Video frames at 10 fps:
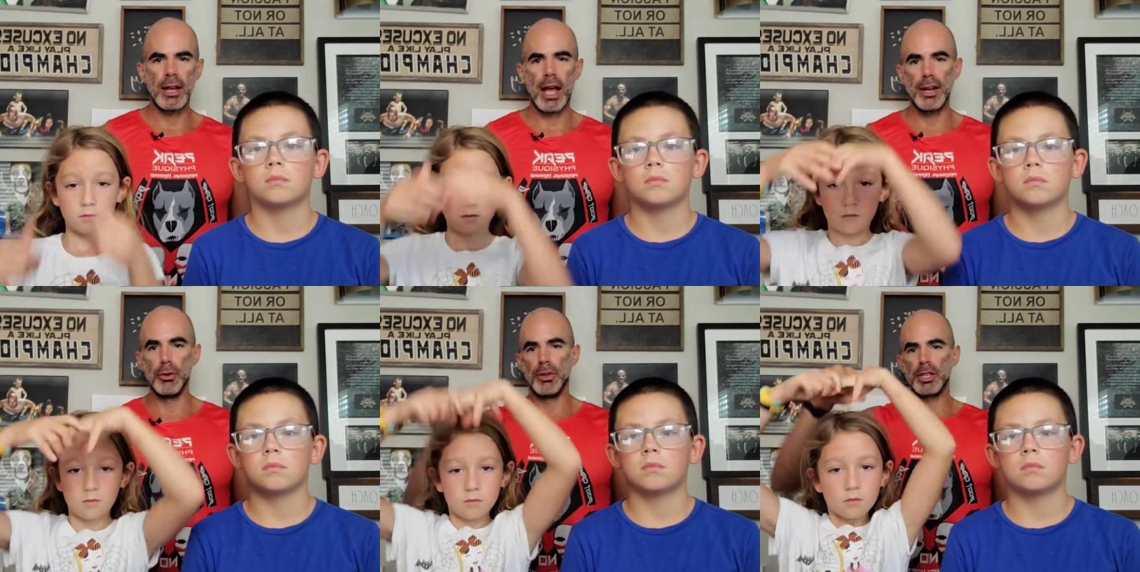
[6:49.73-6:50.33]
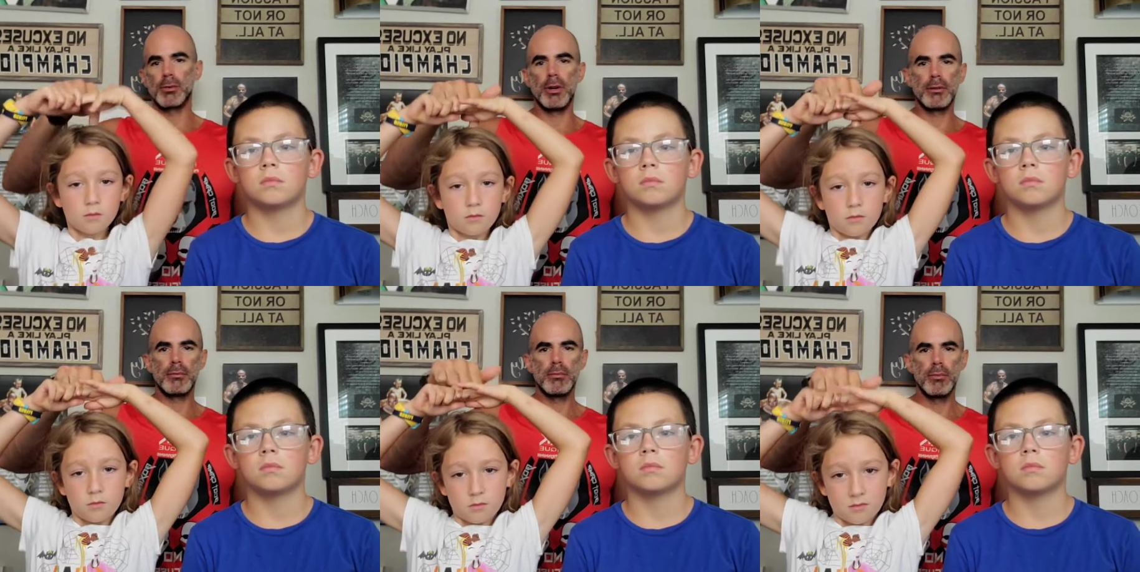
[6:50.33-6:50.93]
Speaker 1: I know this one
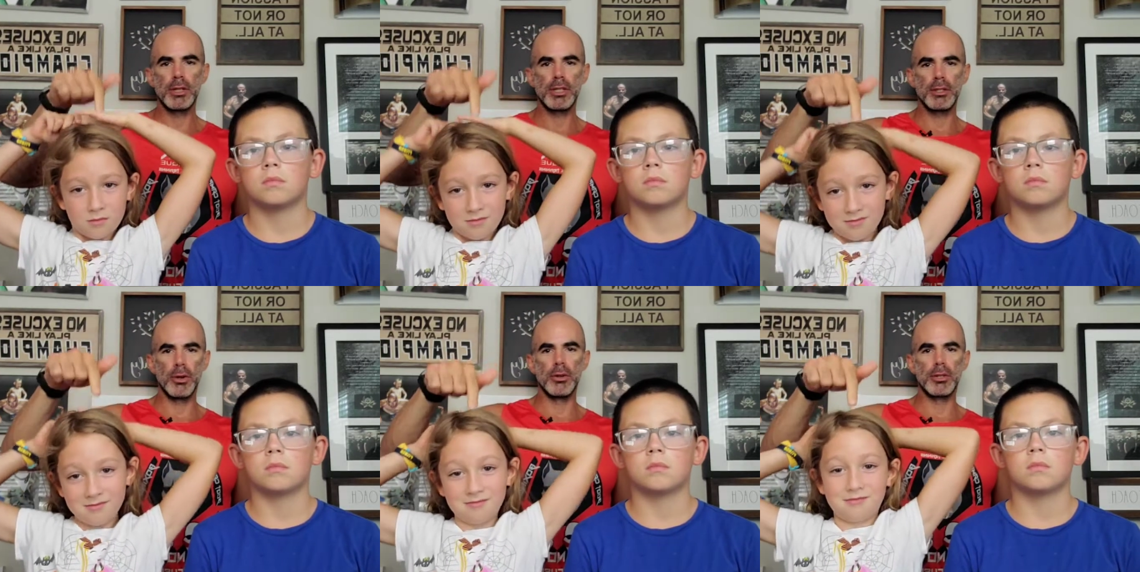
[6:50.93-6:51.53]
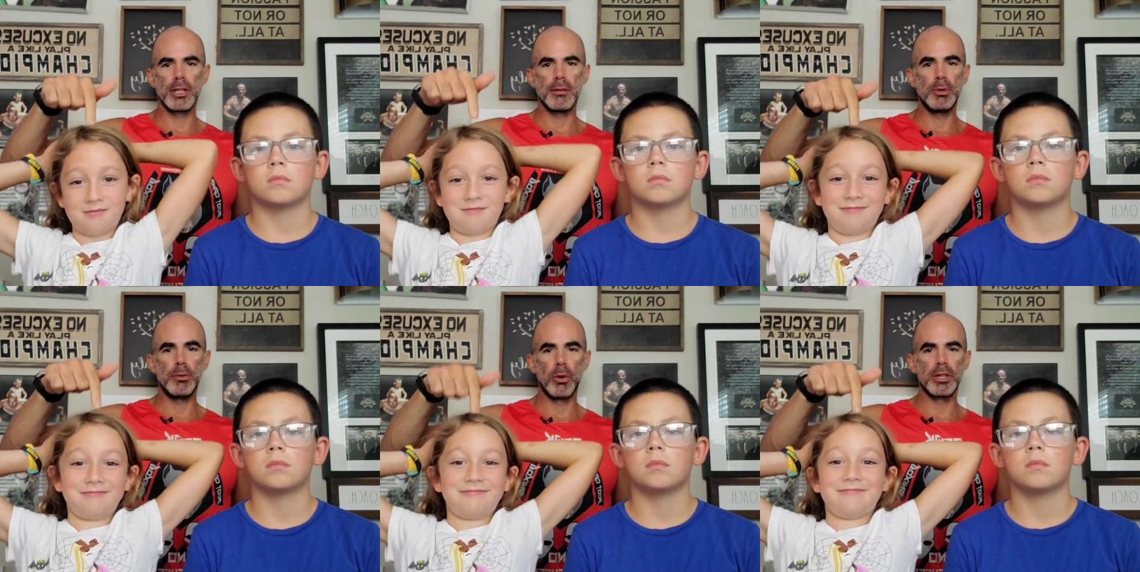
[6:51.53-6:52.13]
when she's older is going to be
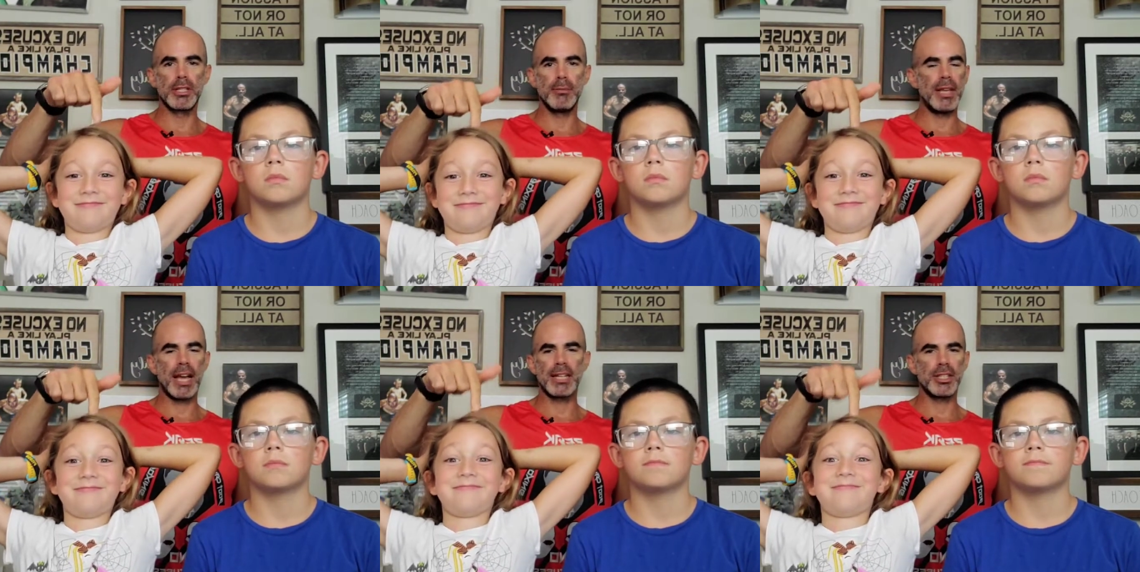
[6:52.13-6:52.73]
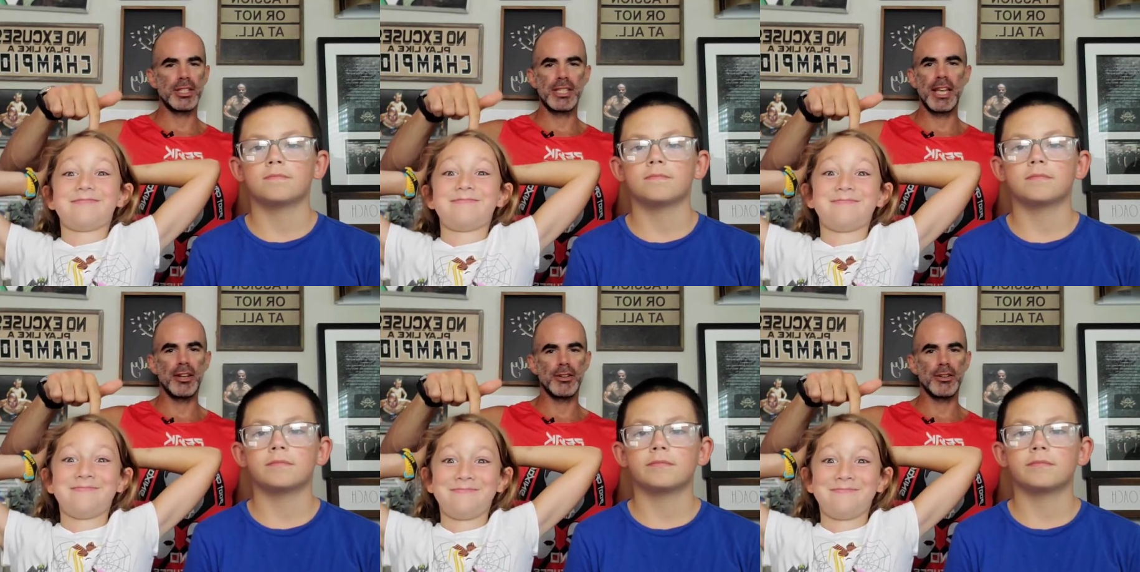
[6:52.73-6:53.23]
worse than me. I could just tell.